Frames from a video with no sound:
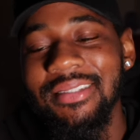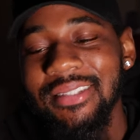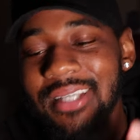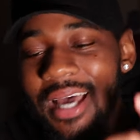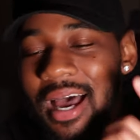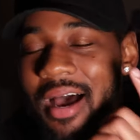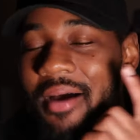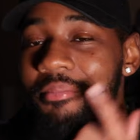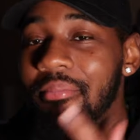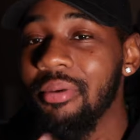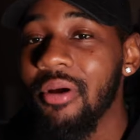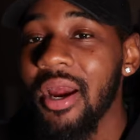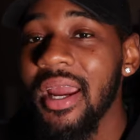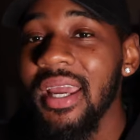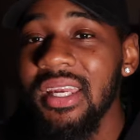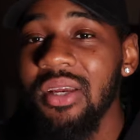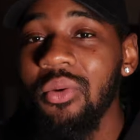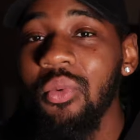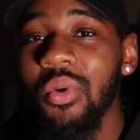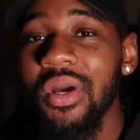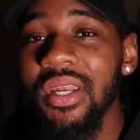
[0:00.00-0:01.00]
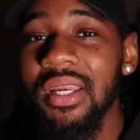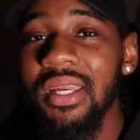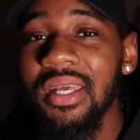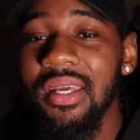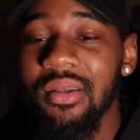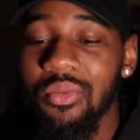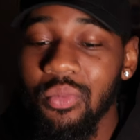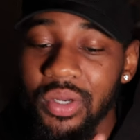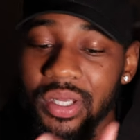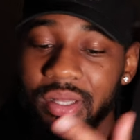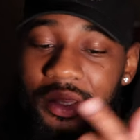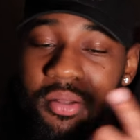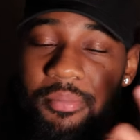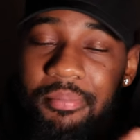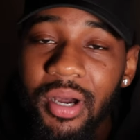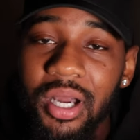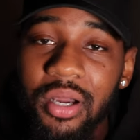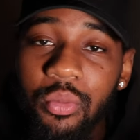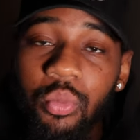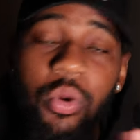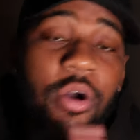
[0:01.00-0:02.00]
Tom Brady winning it with the
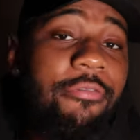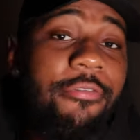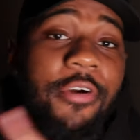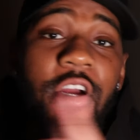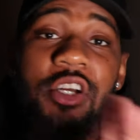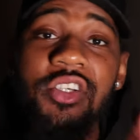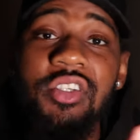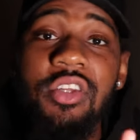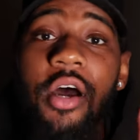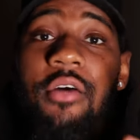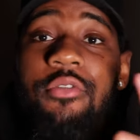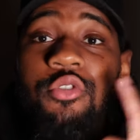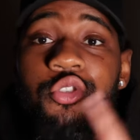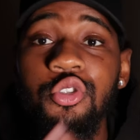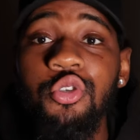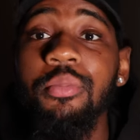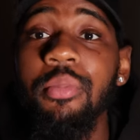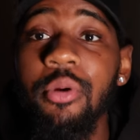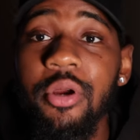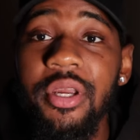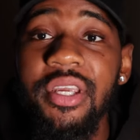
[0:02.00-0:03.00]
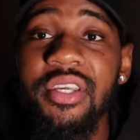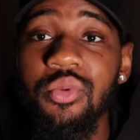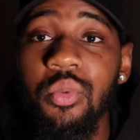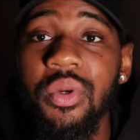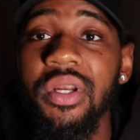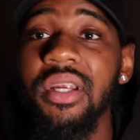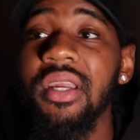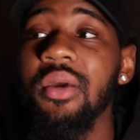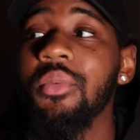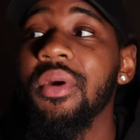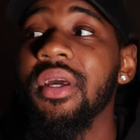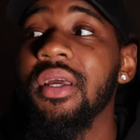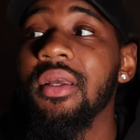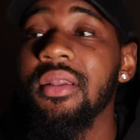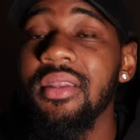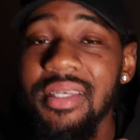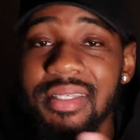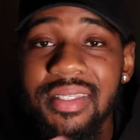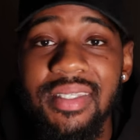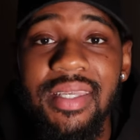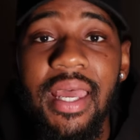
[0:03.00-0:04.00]
Bucs. Well, first off, Drew Brees winning it
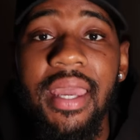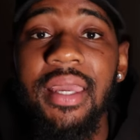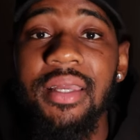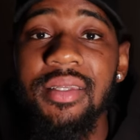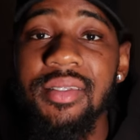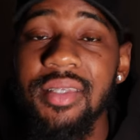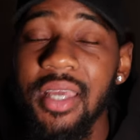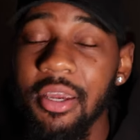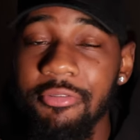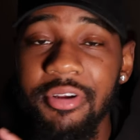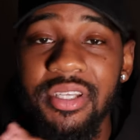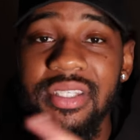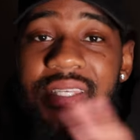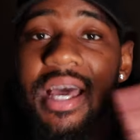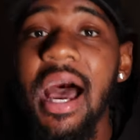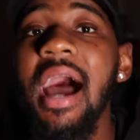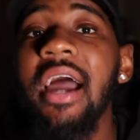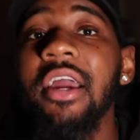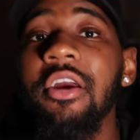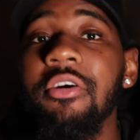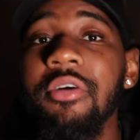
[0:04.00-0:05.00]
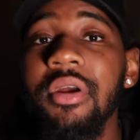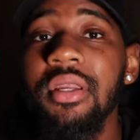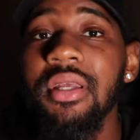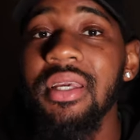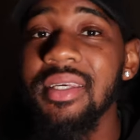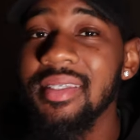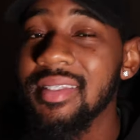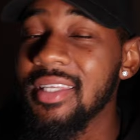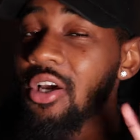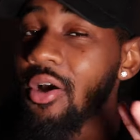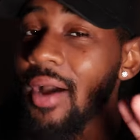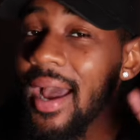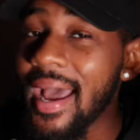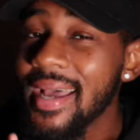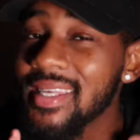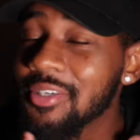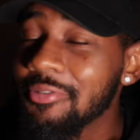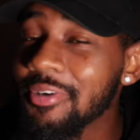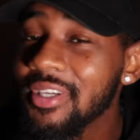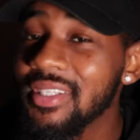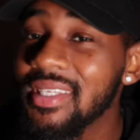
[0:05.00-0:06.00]
with the Saints and retiring. He still
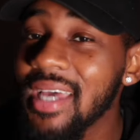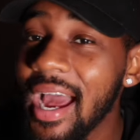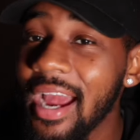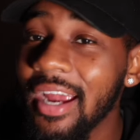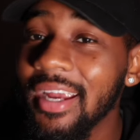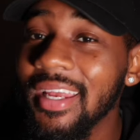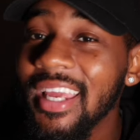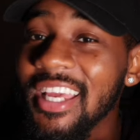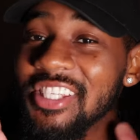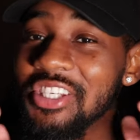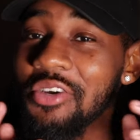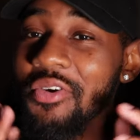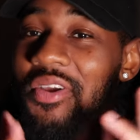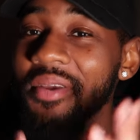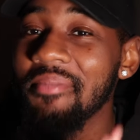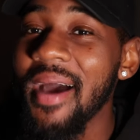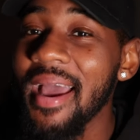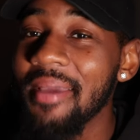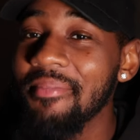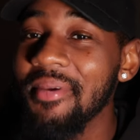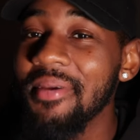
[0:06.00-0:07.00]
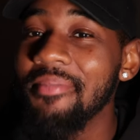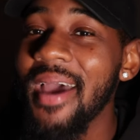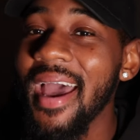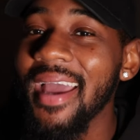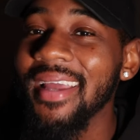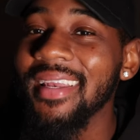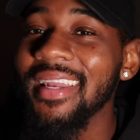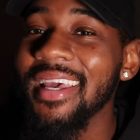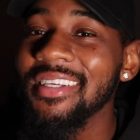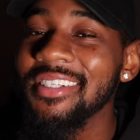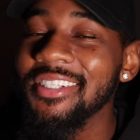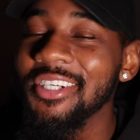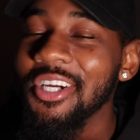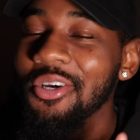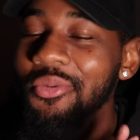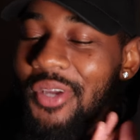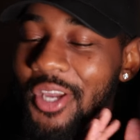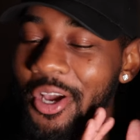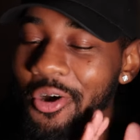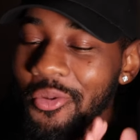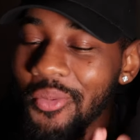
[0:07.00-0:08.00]
hasn't retired yet, so he might be back next year.
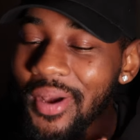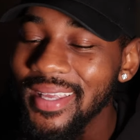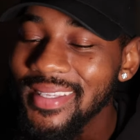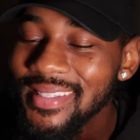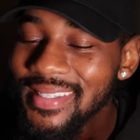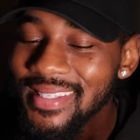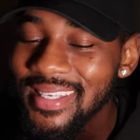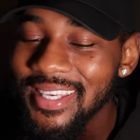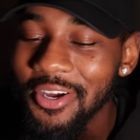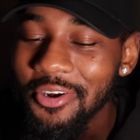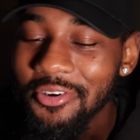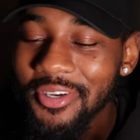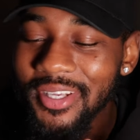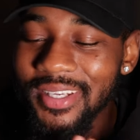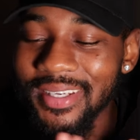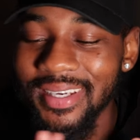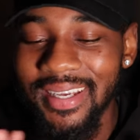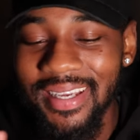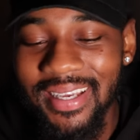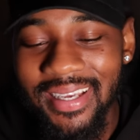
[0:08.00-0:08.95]
We're going to wait and see on it.